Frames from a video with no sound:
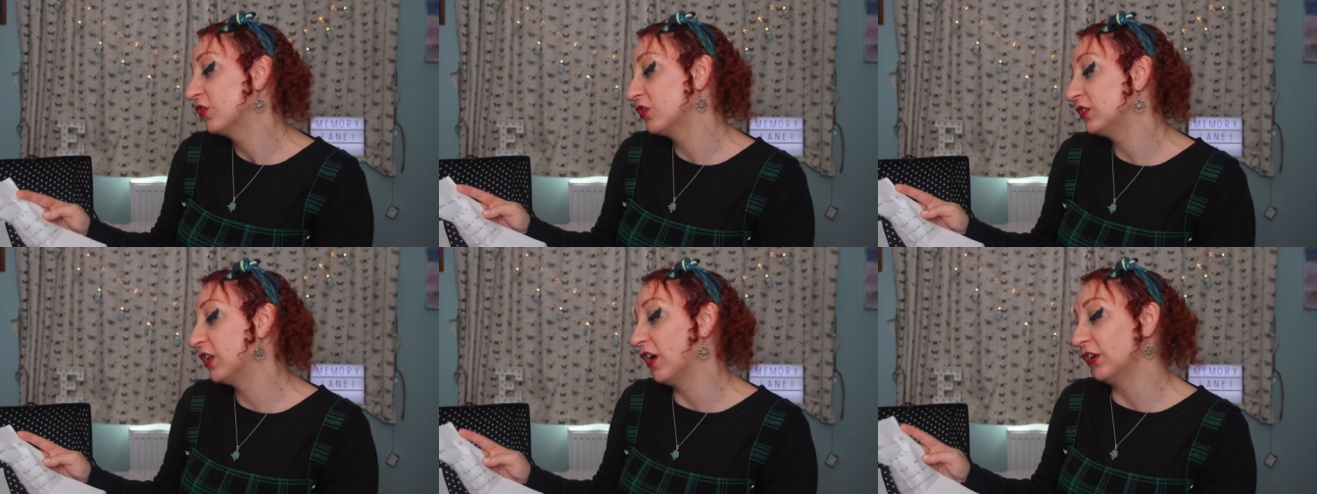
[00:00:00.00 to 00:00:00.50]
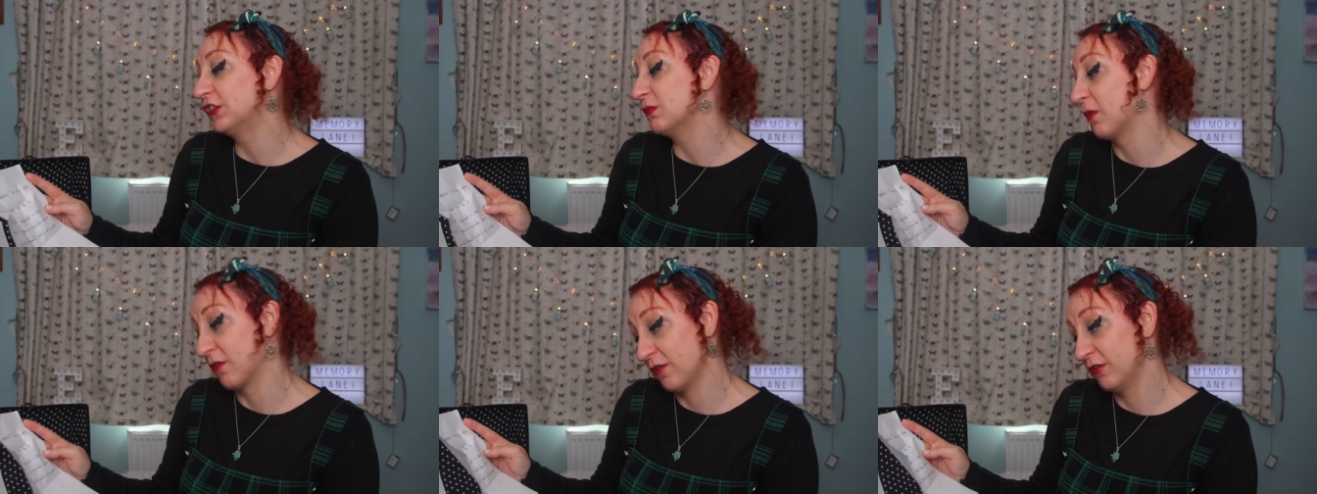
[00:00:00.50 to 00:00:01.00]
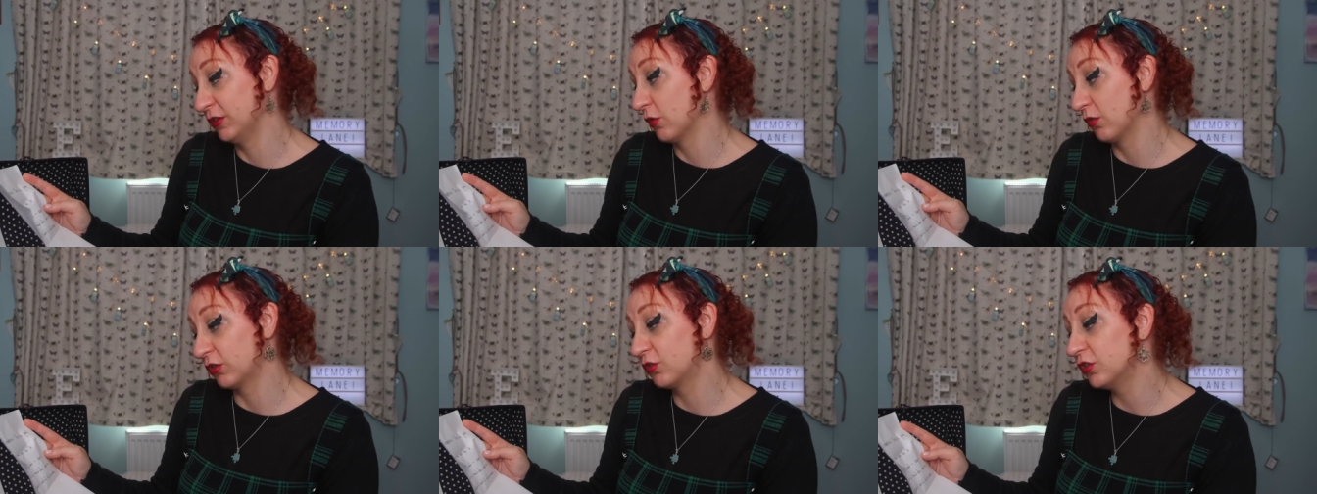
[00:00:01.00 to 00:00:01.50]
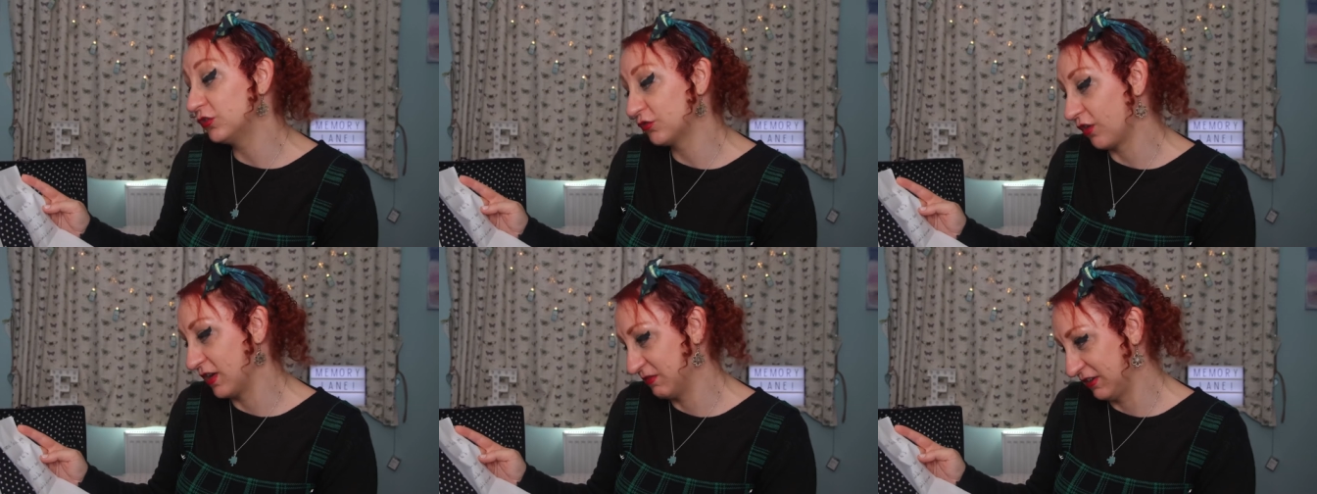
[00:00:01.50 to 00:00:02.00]
good luck tomorrow. You're a good
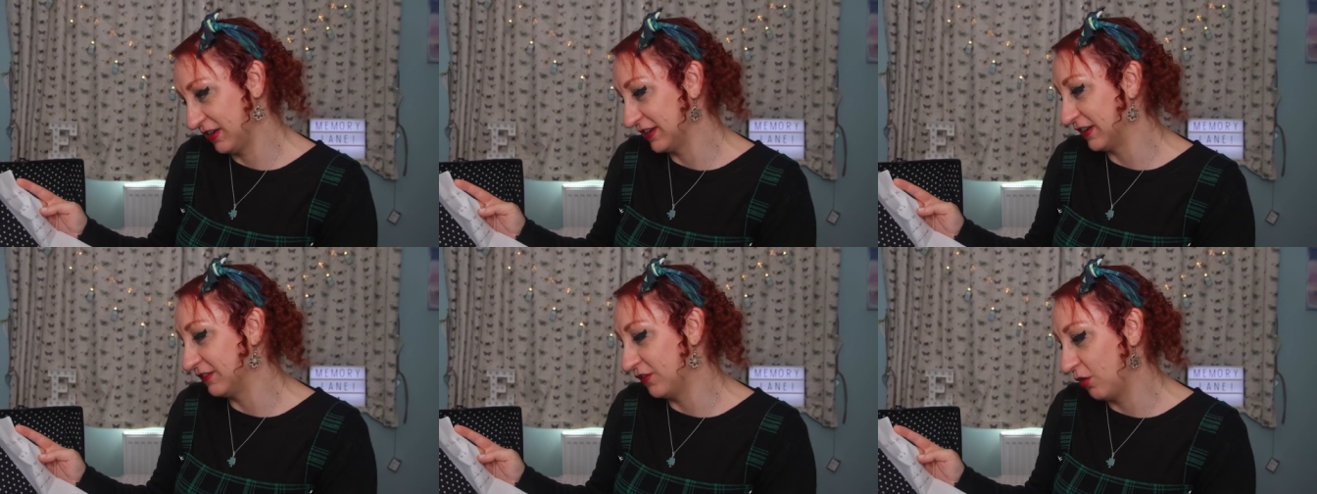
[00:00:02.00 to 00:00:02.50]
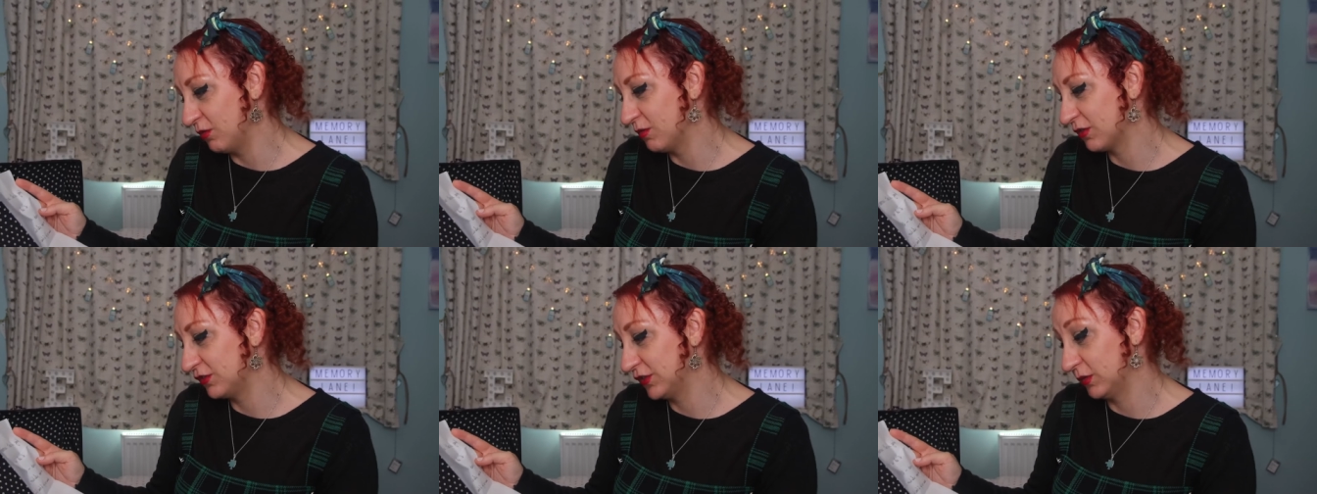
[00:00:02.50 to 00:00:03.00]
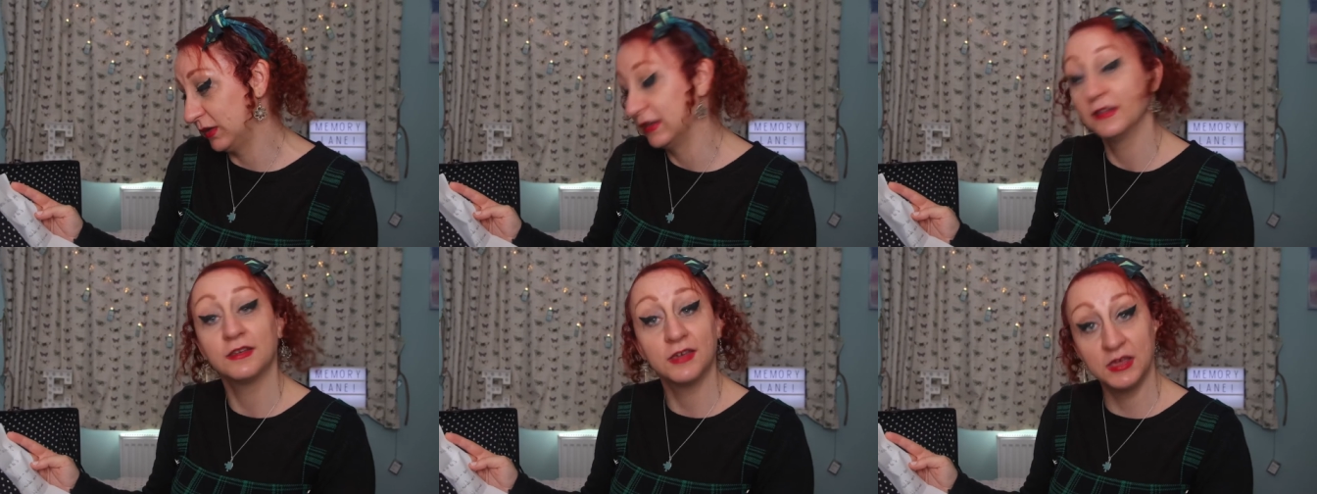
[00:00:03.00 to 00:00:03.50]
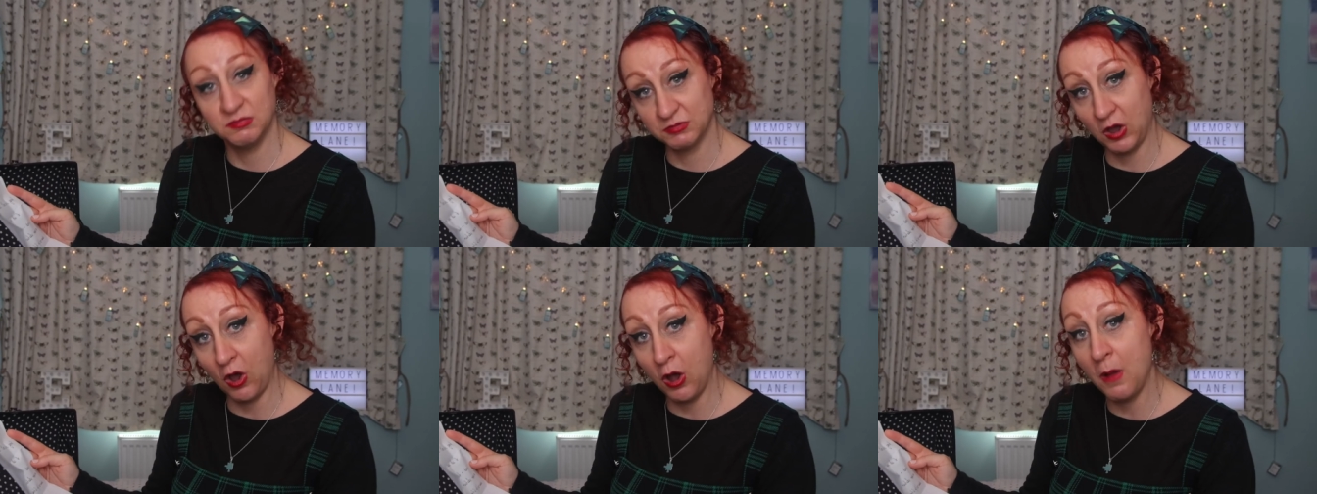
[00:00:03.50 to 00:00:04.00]
driver and I know you can do it. Keep
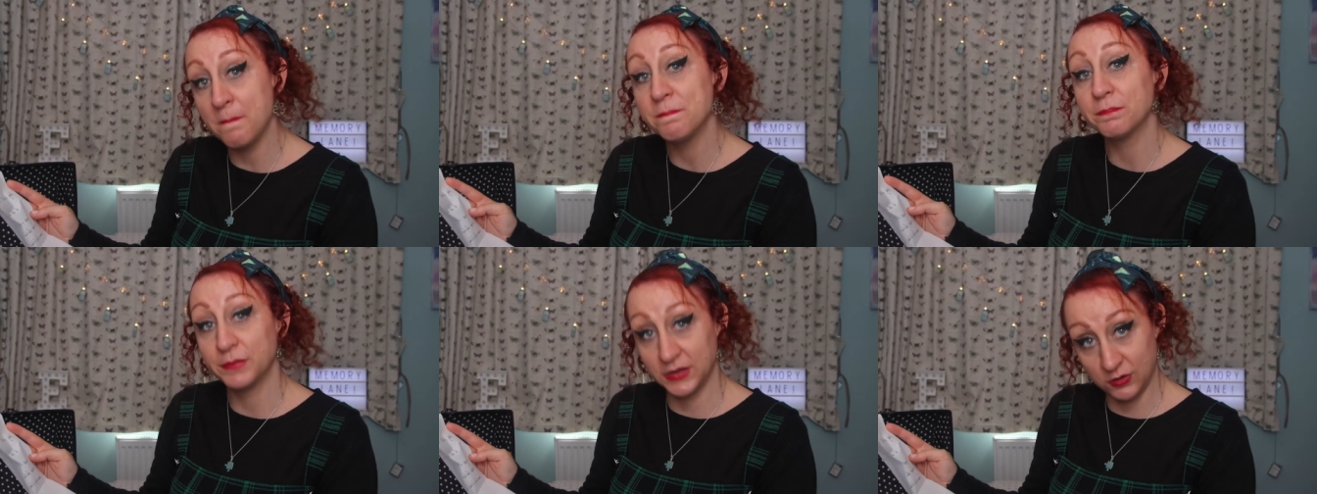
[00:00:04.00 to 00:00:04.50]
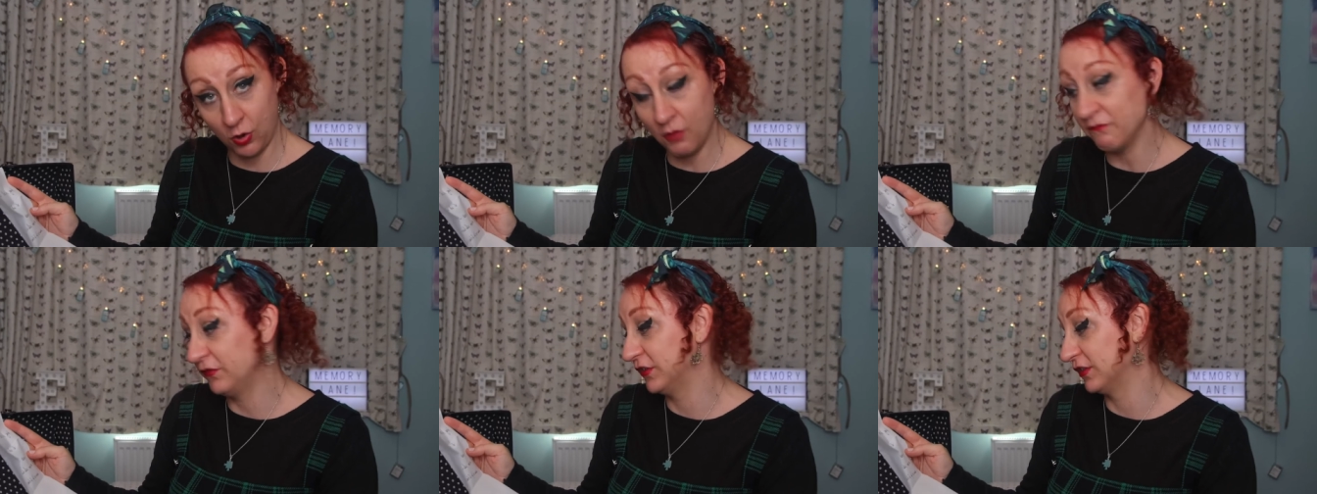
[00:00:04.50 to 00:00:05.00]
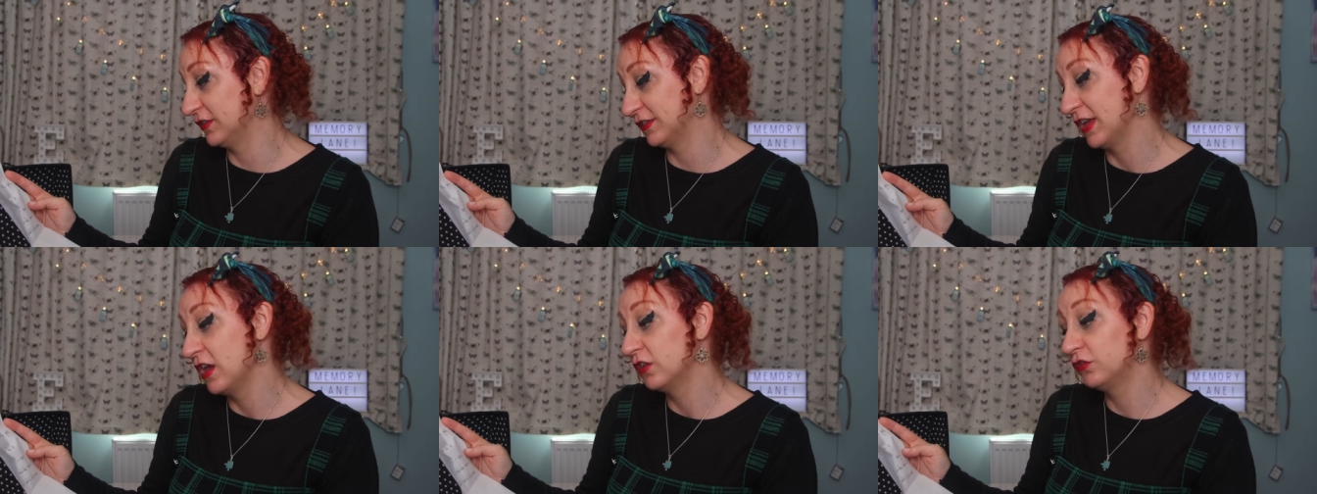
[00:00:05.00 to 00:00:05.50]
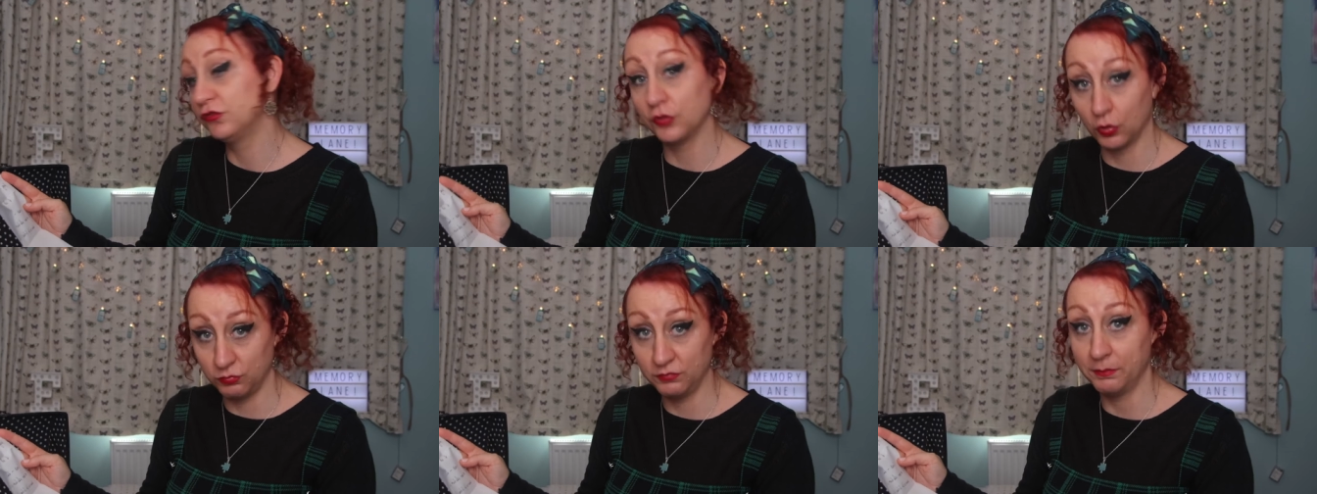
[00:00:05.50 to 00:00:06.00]
calm, be confident,
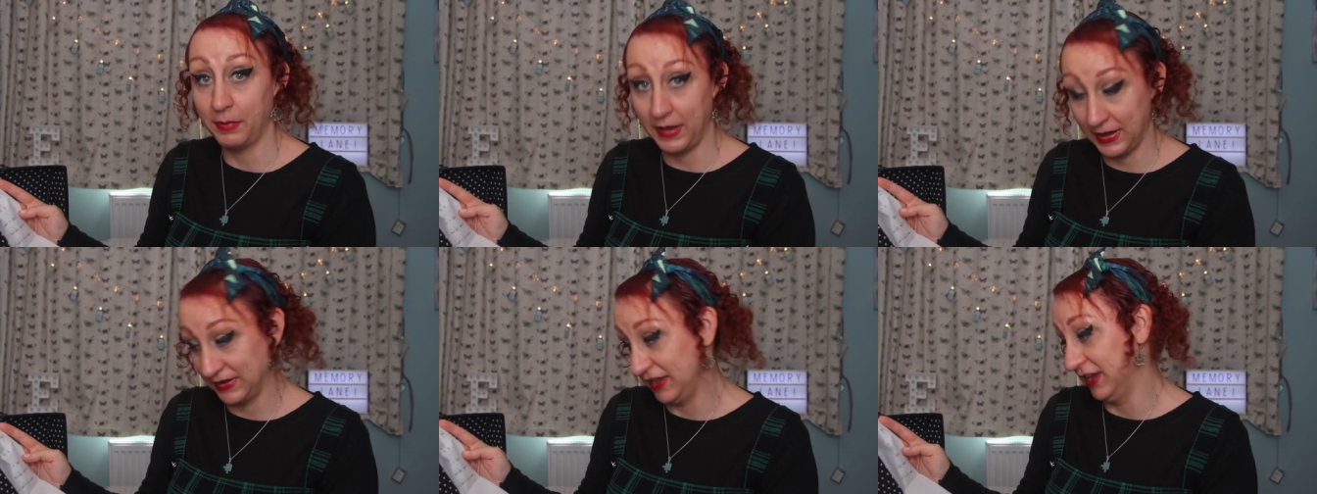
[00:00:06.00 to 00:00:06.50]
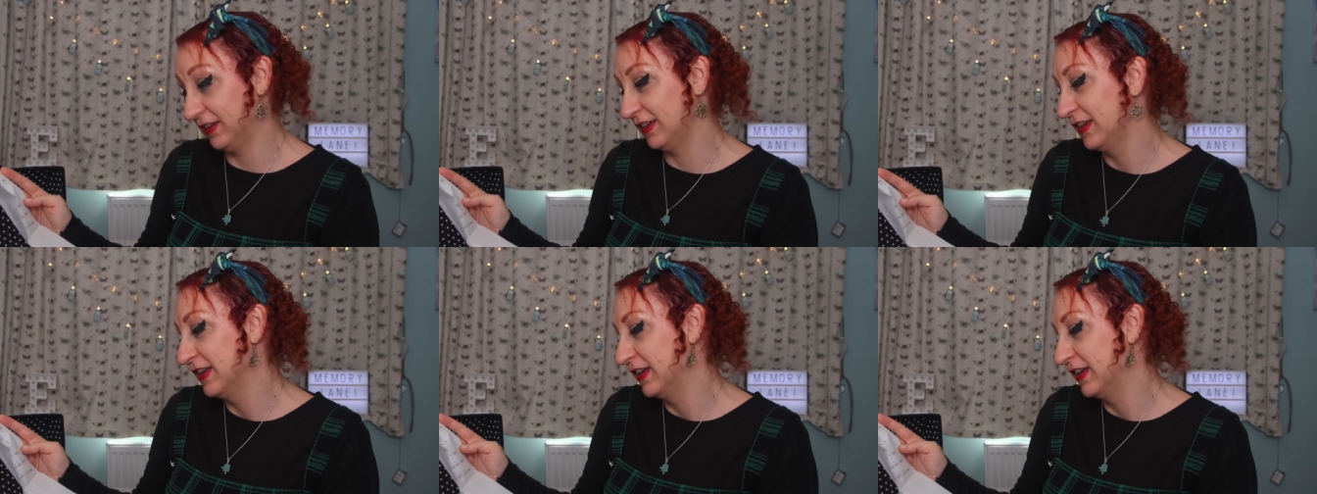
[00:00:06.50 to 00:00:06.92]
don't panic.